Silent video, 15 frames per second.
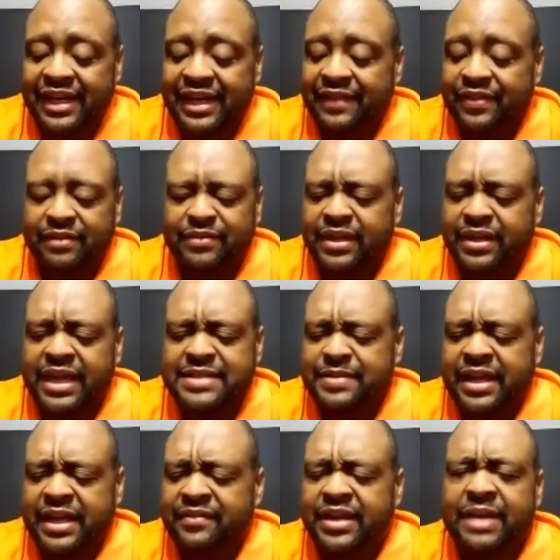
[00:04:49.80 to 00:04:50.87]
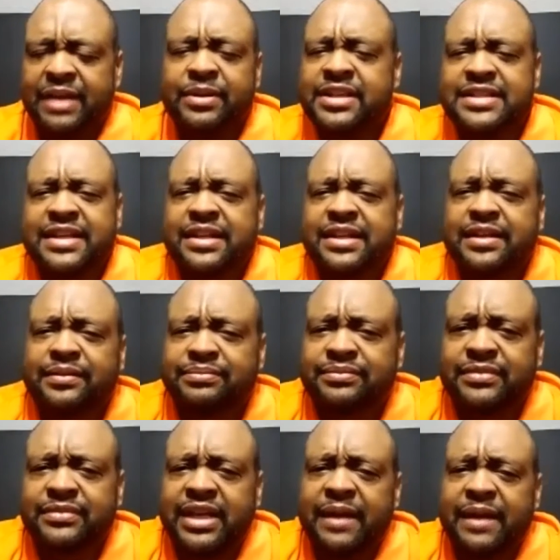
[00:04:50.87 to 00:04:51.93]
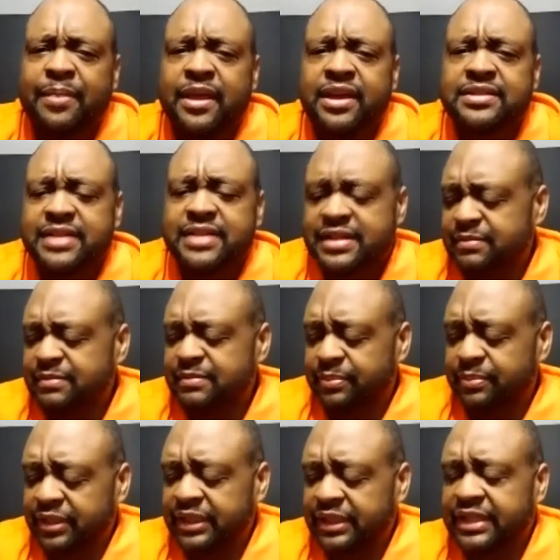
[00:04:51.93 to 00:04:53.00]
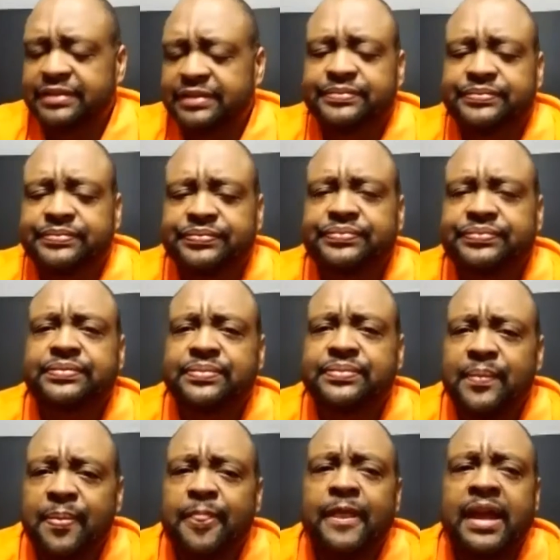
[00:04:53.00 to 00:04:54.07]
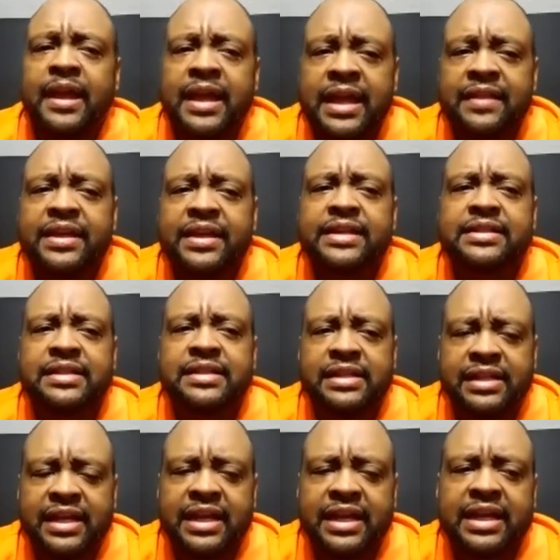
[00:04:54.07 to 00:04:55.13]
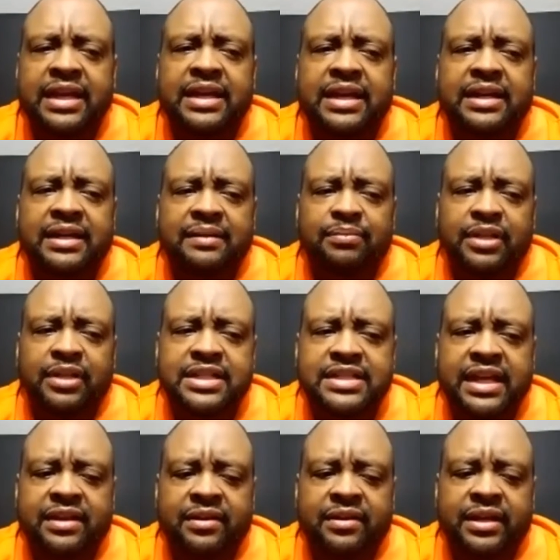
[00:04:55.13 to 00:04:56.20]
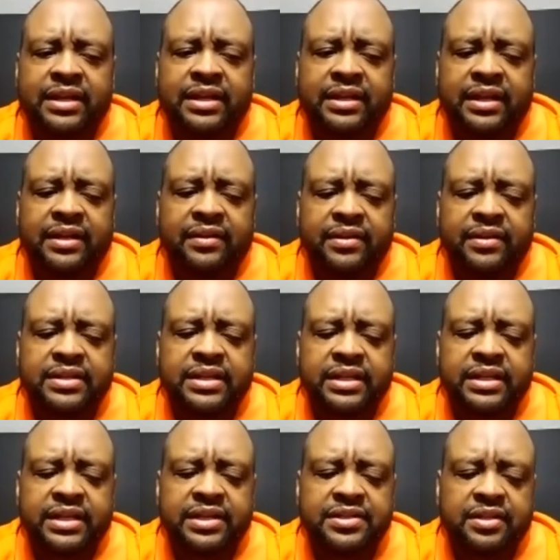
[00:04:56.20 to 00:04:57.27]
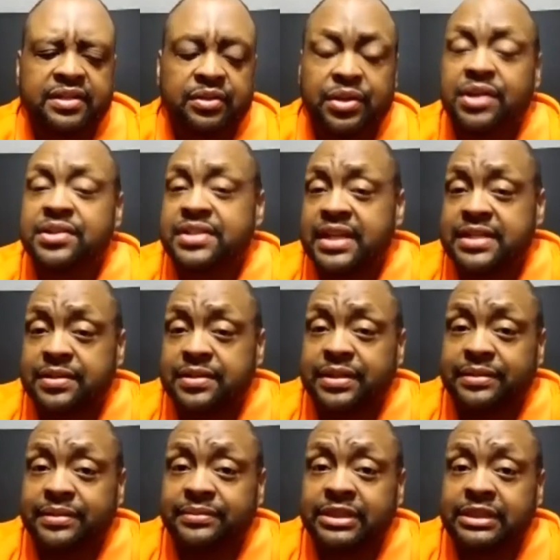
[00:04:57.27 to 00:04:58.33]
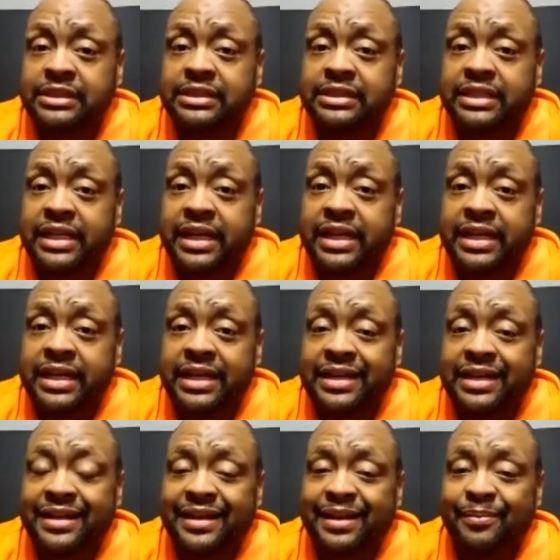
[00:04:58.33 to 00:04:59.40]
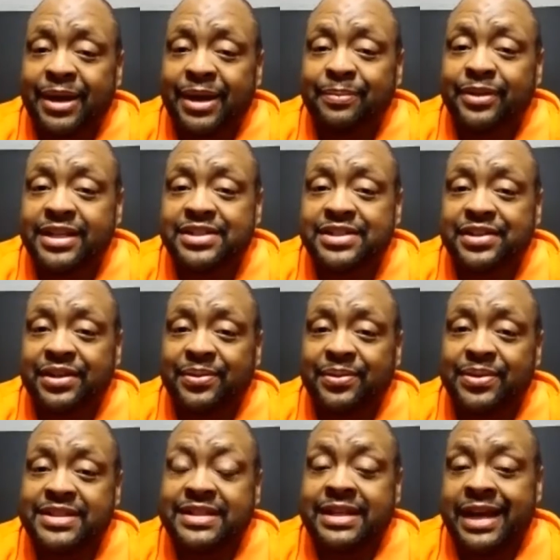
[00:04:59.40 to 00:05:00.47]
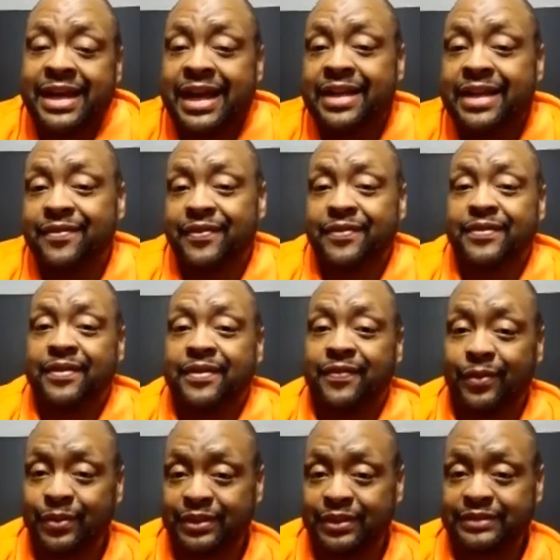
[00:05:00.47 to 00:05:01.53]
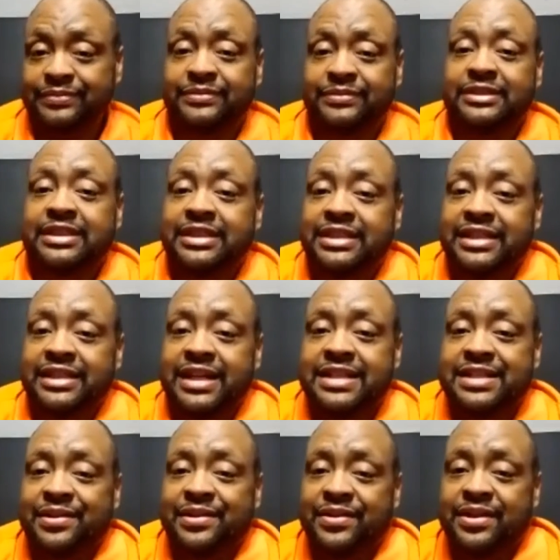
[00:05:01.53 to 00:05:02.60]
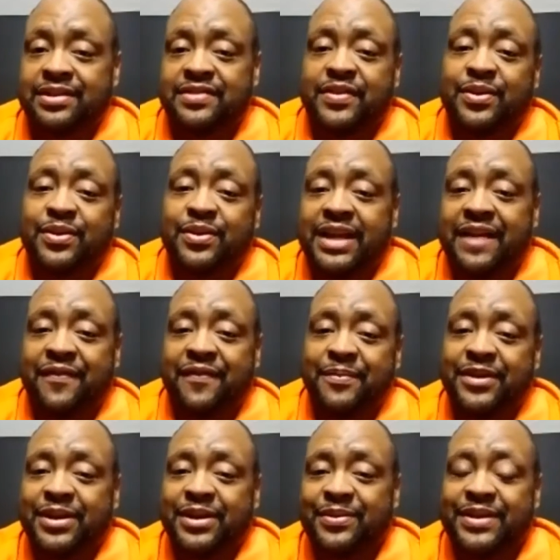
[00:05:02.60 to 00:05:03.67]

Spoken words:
they asked me to have diabetes, I said no. Okay. So they took my blood and they did a blood scan on it and did a glucose test on it. And my blood sugar was 954. And so those of you who are not familiar with